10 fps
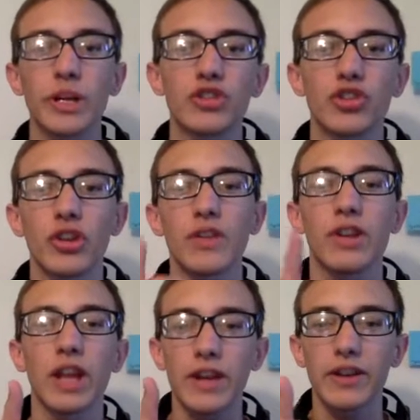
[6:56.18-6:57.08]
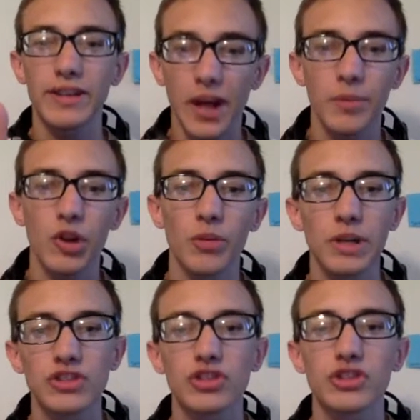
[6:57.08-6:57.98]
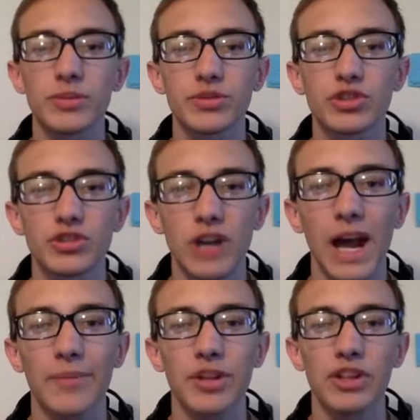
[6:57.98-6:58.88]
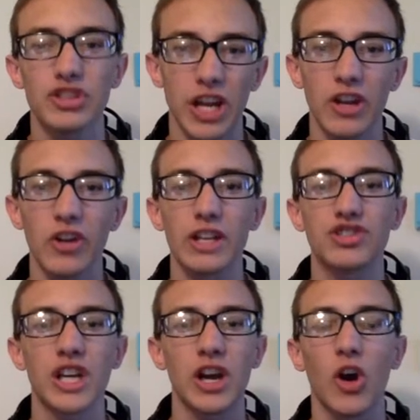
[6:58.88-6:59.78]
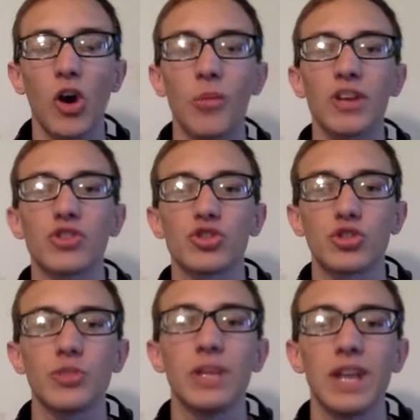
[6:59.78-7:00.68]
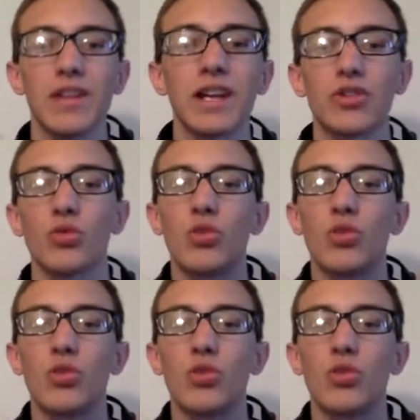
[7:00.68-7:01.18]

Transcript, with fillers: make sure you leave a like rating down below. Make sure you subscribe to the channel and check out all my social media links